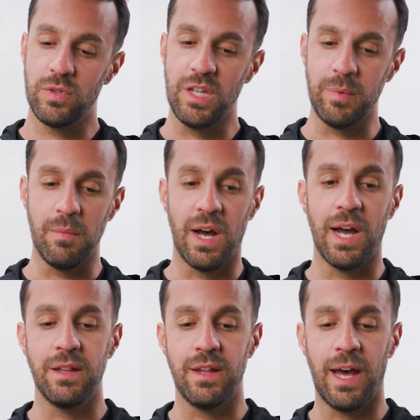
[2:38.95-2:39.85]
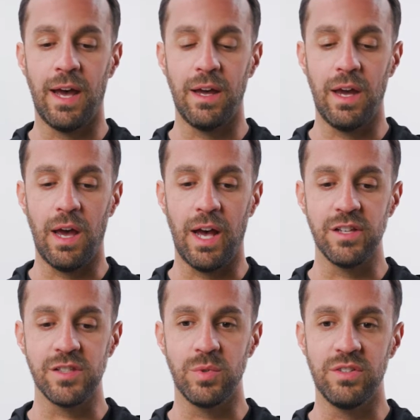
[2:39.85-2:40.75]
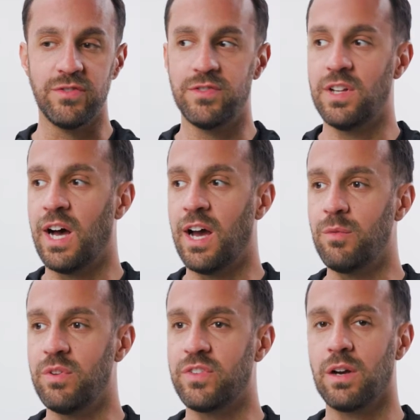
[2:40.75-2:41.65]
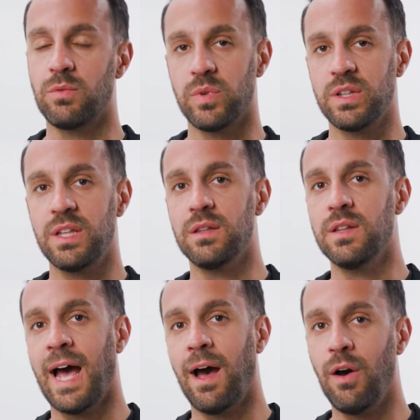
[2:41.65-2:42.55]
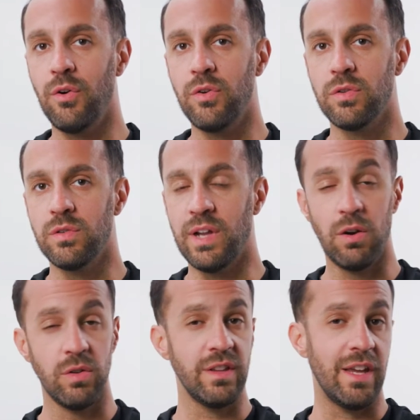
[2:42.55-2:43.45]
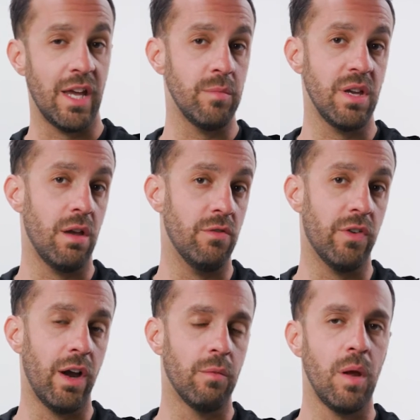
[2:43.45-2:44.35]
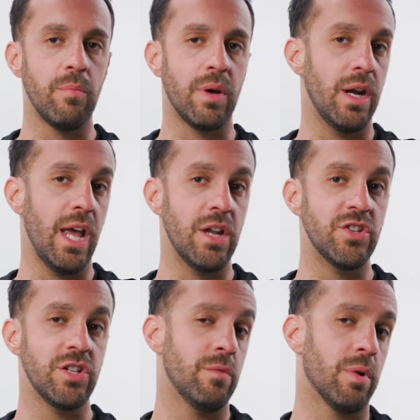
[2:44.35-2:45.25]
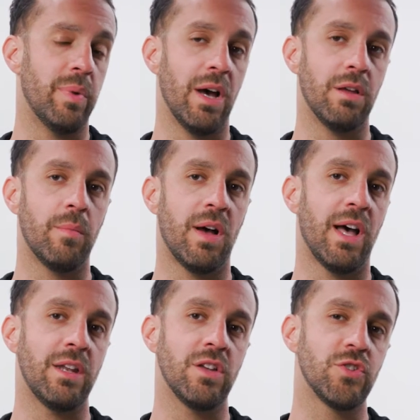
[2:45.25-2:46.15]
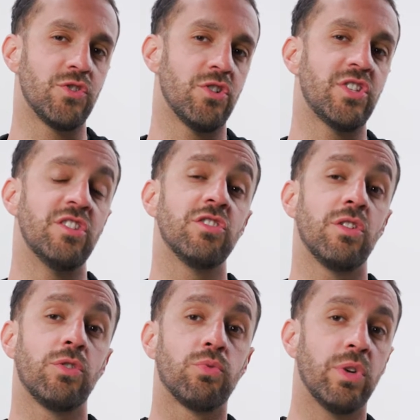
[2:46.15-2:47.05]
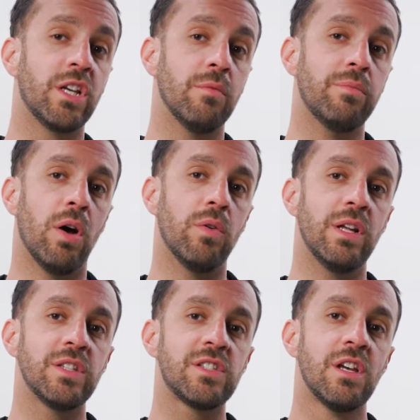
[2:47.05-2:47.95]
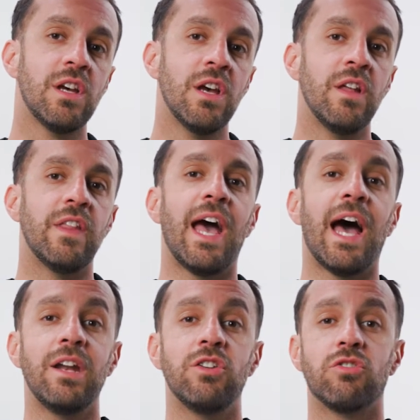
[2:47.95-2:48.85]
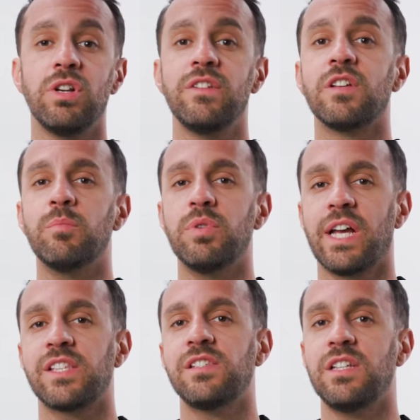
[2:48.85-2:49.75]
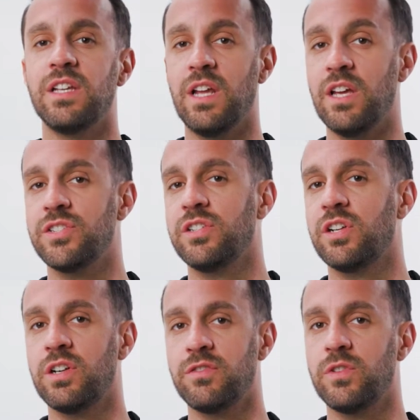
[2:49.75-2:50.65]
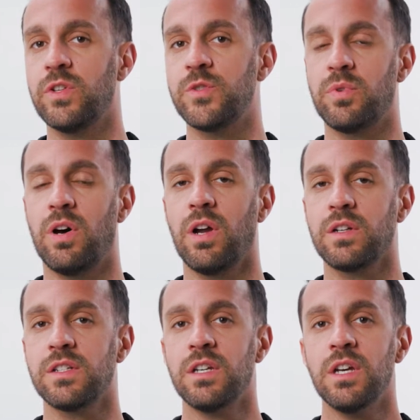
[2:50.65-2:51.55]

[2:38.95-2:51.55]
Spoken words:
Keep in mind that as we fly, we've got a really loud, not only the ambient environment, but an engine and propeller behind us. Those are essentially the 3 components that add a degree of complexity and engineering for this product.